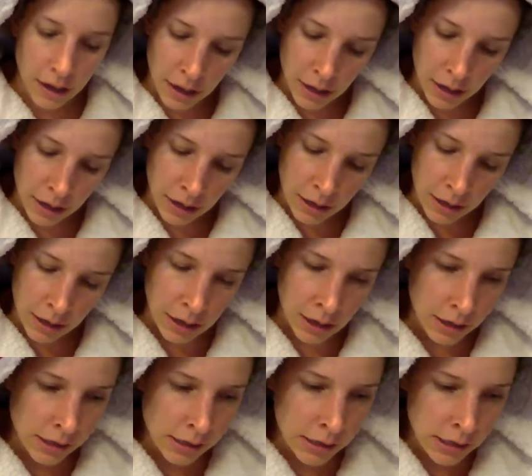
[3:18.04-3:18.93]

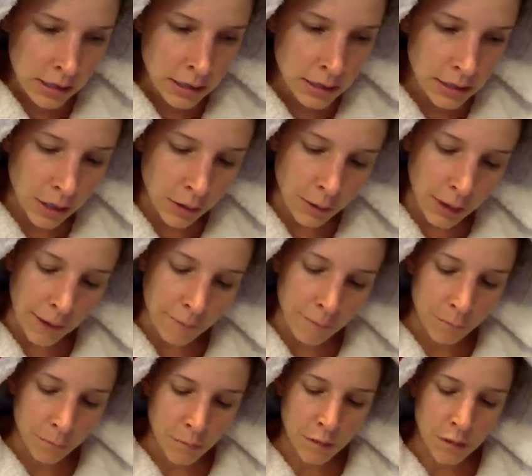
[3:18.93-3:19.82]
And okay,
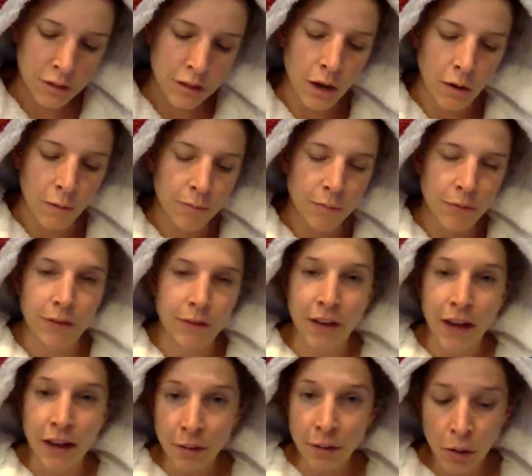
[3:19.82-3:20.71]
so you've
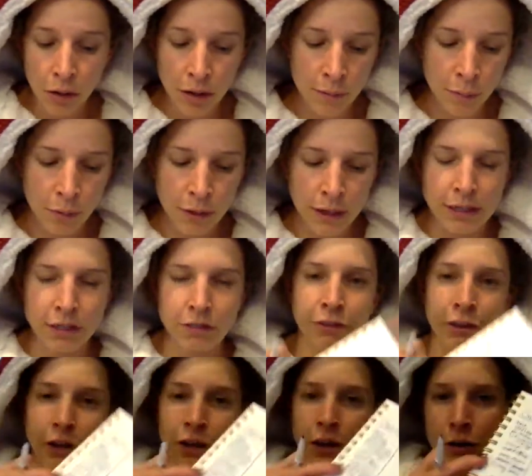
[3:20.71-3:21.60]
got your bullet points
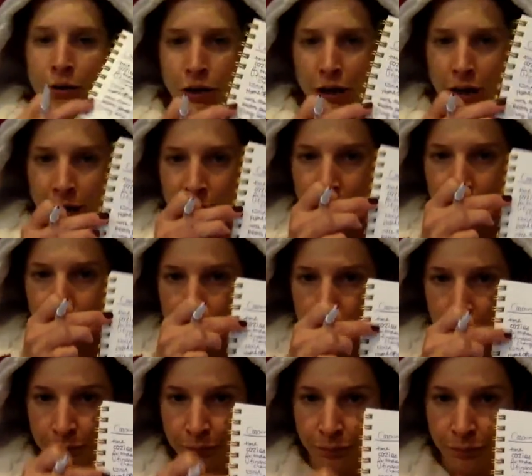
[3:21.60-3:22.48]
for your coaching
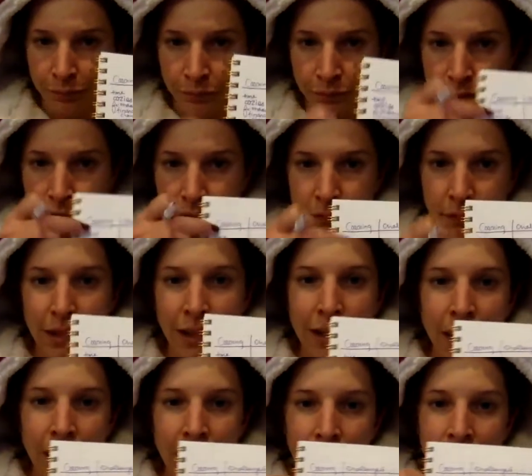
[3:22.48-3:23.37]
column.
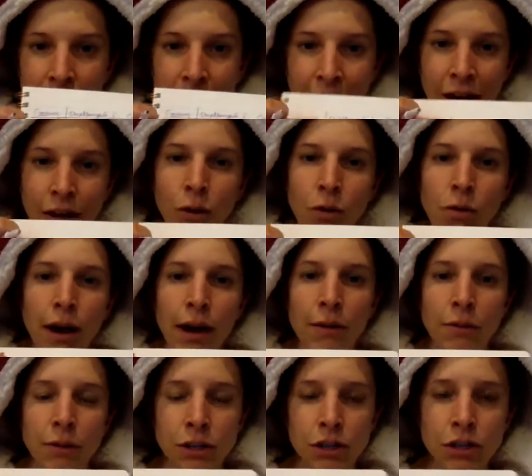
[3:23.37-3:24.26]
Now I
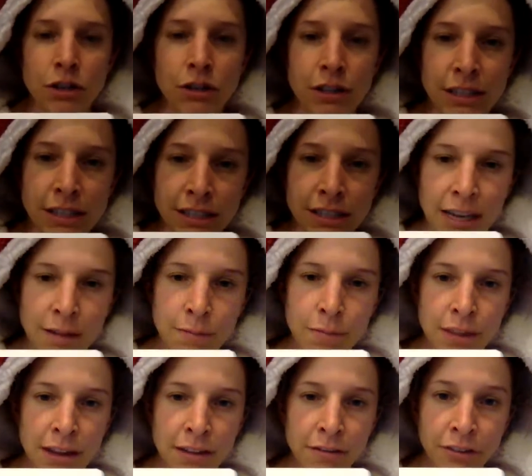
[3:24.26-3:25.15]
want you to do the
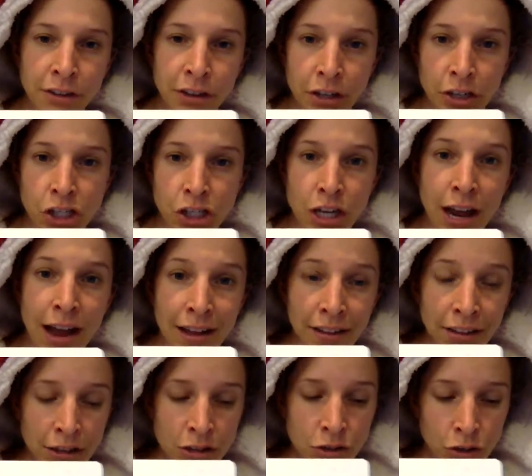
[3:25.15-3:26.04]
same thing for your
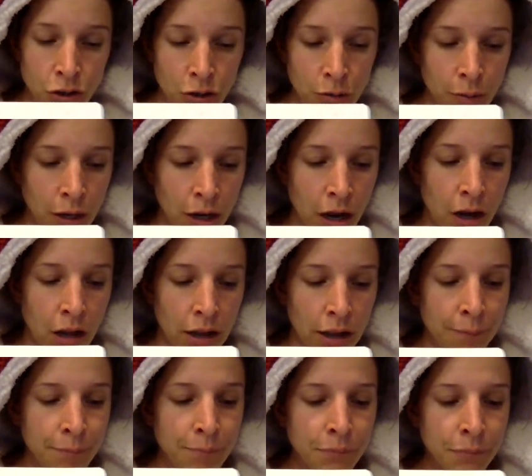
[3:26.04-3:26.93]
challenge group
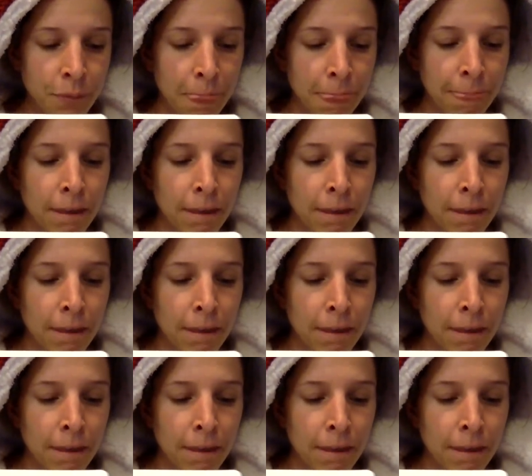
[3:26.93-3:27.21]
column.